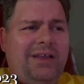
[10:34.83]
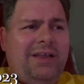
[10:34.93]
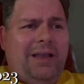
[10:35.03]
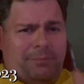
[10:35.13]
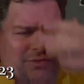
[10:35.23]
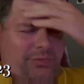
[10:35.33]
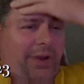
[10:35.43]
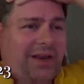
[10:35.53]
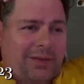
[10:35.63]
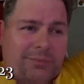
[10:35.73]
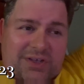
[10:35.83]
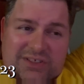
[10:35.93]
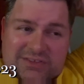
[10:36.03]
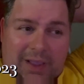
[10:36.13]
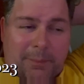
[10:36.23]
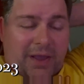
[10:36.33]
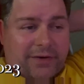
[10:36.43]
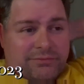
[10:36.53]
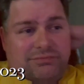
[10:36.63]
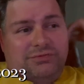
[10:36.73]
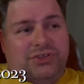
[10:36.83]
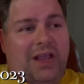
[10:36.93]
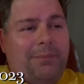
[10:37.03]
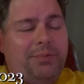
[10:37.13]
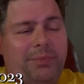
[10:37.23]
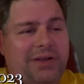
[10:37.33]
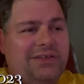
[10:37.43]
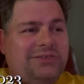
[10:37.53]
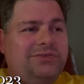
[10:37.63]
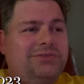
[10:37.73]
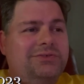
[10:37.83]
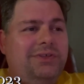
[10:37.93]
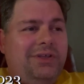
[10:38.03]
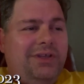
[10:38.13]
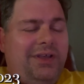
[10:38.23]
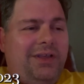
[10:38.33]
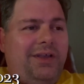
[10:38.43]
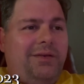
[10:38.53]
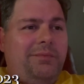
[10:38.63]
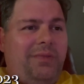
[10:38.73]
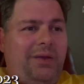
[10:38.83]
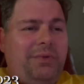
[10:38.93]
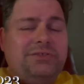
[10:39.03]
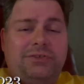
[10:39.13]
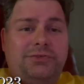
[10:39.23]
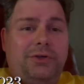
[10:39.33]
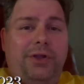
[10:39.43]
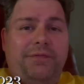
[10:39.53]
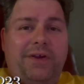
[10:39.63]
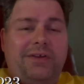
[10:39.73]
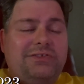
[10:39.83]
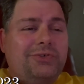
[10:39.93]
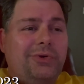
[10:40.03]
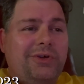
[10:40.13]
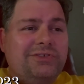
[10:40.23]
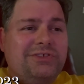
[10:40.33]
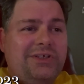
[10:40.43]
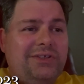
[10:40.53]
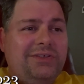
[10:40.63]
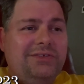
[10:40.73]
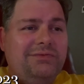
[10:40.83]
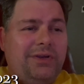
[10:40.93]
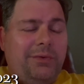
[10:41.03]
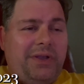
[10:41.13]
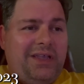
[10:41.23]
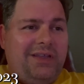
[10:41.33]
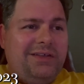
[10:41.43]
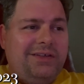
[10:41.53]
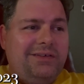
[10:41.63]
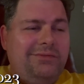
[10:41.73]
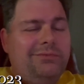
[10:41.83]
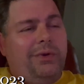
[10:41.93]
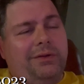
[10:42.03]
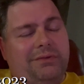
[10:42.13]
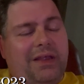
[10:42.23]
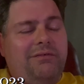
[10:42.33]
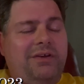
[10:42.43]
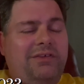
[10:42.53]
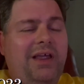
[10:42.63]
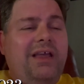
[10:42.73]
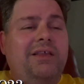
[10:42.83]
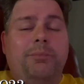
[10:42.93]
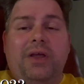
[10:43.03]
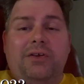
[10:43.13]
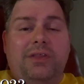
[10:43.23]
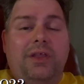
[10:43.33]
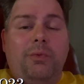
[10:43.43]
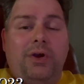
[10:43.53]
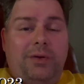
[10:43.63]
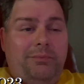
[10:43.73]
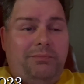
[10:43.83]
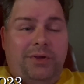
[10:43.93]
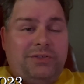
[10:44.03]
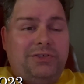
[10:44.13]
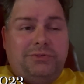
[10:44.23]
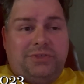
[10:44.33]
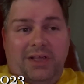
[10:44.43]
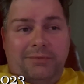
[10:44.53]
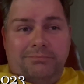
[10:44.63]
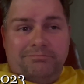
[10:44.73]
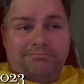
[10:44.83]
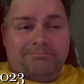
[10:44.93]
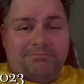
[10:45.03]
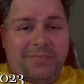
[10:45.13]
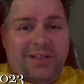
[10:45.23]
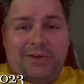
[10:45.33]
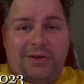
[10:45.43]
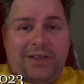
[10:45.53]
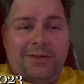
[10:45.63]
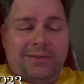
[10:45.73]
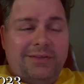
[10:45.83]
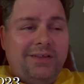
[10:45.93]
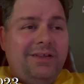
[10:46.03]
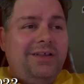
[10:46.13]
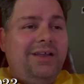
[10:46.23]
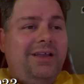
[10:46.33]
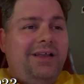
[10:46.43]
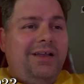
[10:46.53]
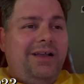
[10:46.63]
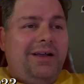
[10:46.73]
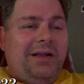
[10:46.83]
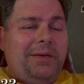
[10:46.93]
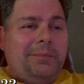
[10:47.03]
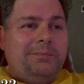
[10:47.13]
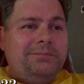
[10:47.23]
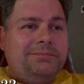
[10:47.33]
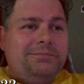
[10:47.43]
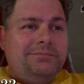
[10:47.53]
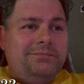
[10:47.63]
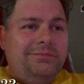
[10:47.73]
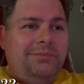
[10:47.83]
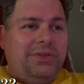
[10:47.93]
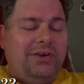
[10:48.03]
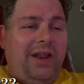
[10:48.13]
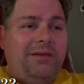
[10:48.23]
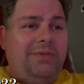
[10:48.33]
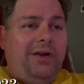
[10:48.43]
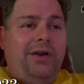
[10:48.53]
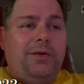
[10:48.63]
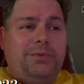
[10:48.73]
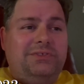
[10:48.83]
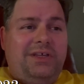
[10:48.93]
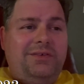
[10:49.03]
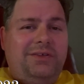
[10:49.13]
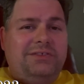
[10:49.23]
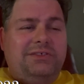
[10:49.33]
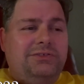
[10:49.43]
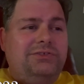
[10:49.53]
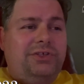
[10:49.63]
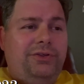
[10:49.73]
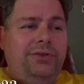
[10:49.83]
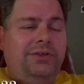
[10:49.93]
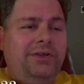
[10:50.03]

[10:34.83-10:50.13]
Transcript: I'm sweating because I'm out of shape because my muscles are all very sore still, very weak. Well, not they're better than they were on Tuesday, clearly. But they're not, 100% because there's still